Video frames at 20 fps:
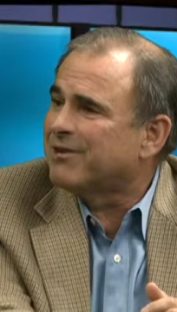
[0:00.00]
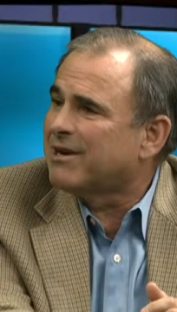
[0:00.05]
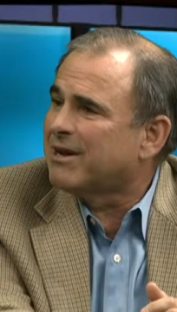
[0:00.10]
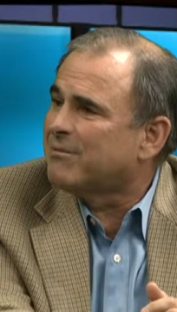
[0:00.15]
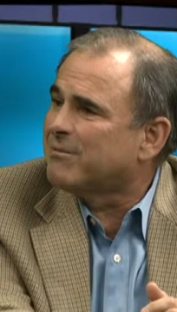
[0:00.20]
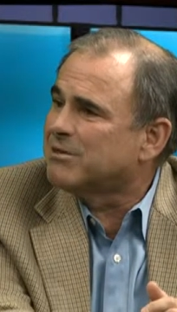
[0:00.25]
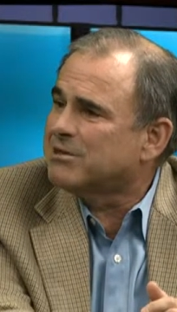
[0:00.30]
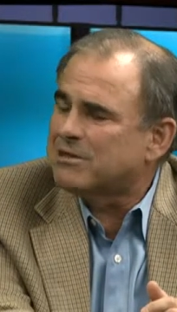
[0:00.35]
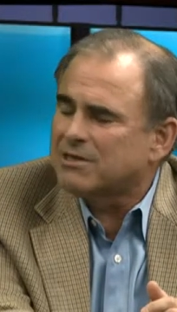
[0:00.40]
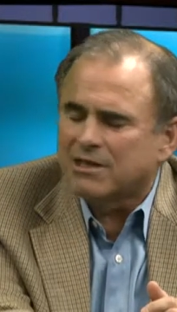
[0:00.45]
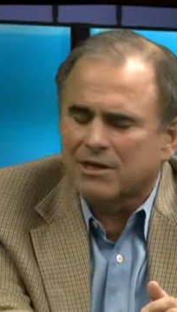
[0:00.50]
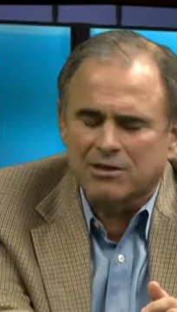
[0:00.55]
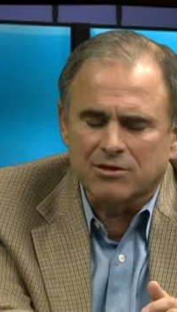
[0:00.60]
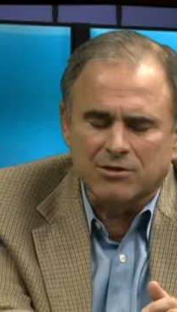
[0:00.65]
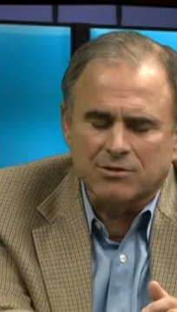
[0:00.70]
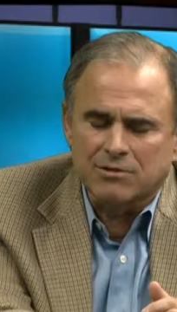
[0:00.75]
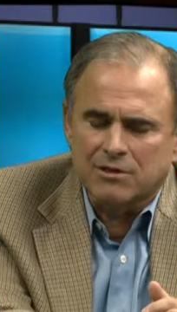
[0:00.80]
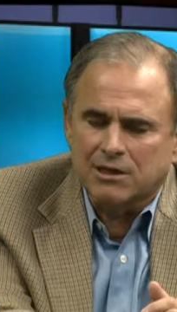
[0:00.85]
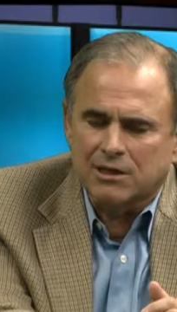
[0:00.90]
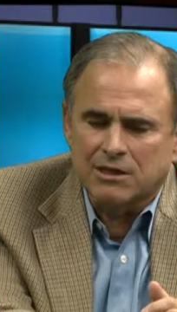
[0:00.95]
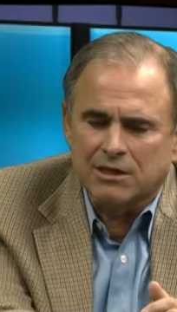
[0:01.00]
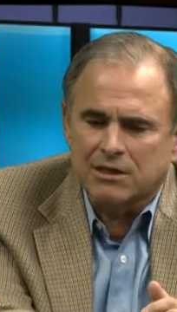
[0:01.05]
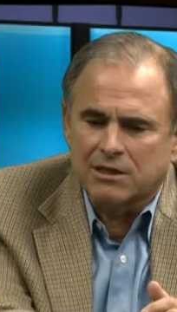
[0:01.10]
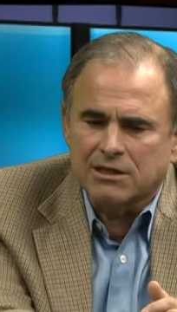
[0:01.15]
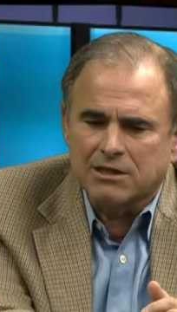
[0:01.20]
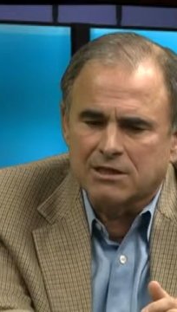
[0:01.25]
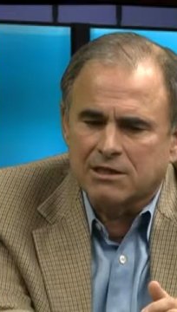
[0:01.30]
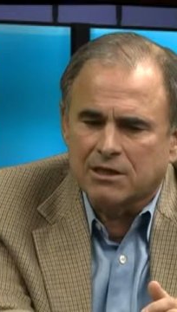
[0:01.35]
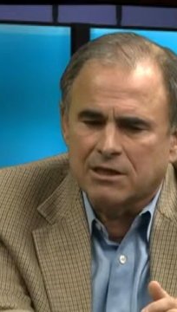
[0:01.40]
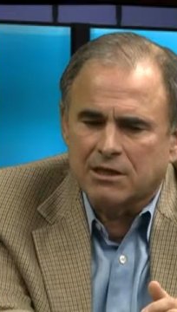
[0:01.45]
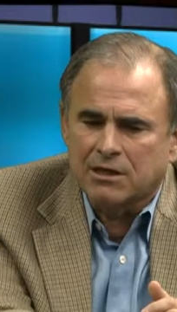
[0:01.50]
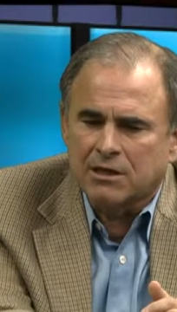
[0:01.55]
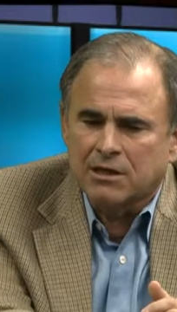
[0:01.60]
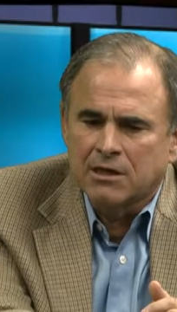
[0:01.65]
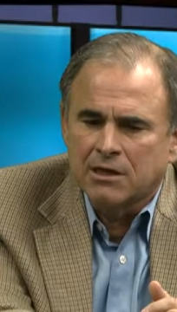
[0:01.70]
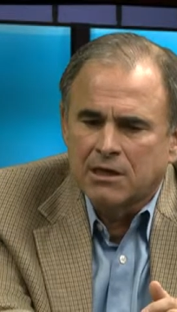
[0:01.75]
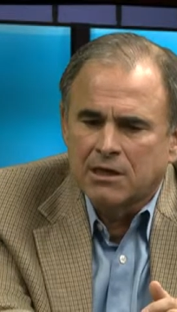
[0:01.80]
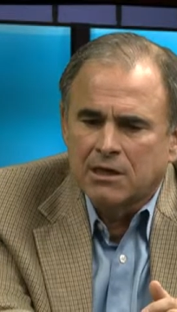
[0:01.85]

And I must tell you, it is uh,